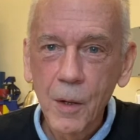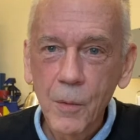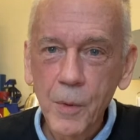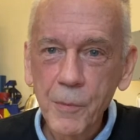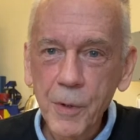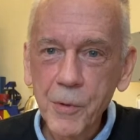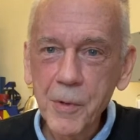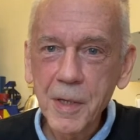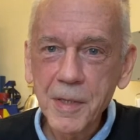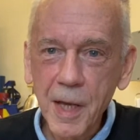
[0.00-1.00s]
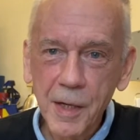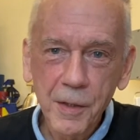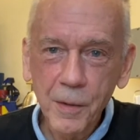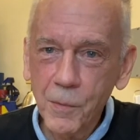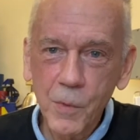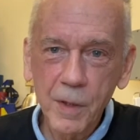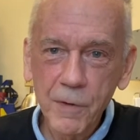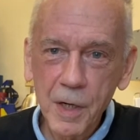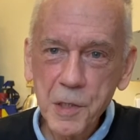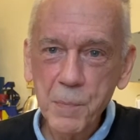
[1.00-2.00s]
We recruited Daniel, one of
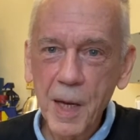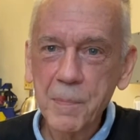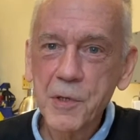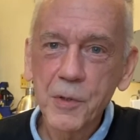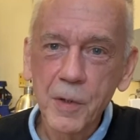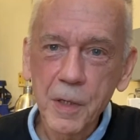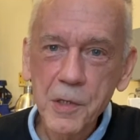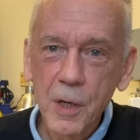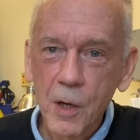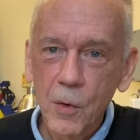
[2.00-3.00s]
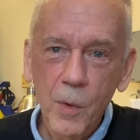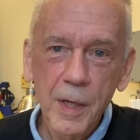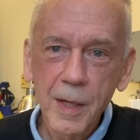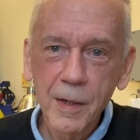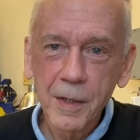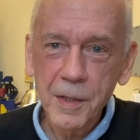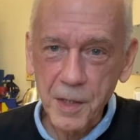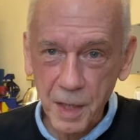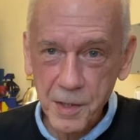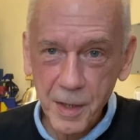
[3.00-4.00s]
our SMAP students, way down in
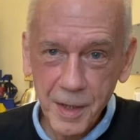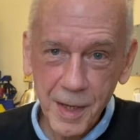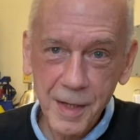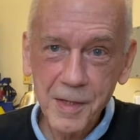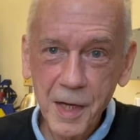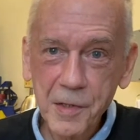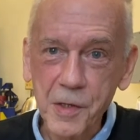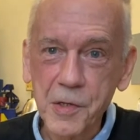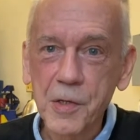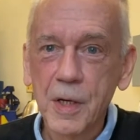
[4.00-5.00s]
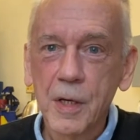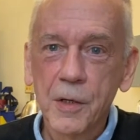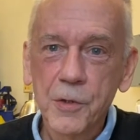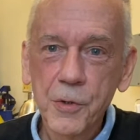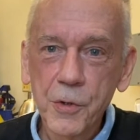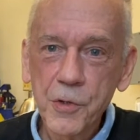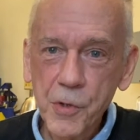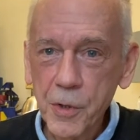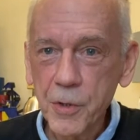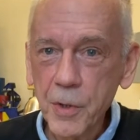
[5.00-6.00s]
Texarkana, Texas, to
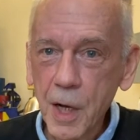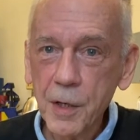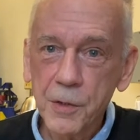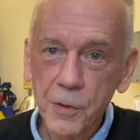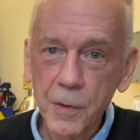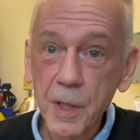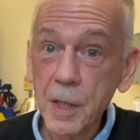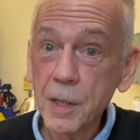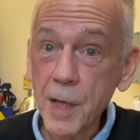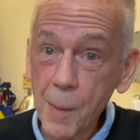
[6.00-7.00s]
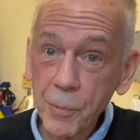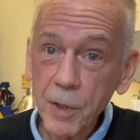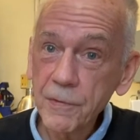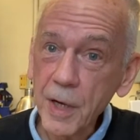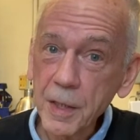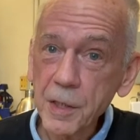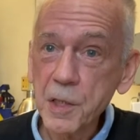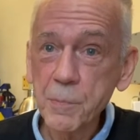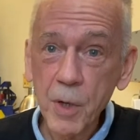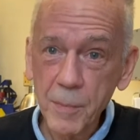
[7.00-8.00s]
show you how to do the Doppler effect
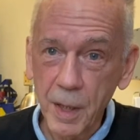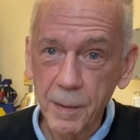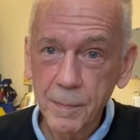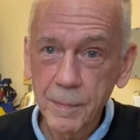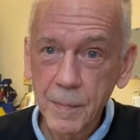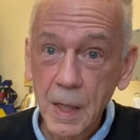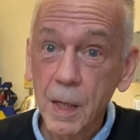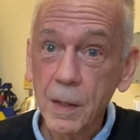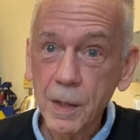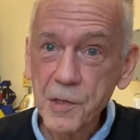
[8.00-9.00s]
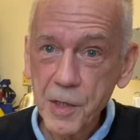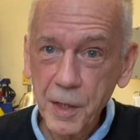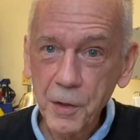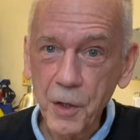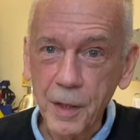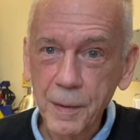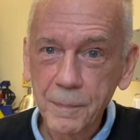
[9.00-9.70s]
experiment. Let's take a look.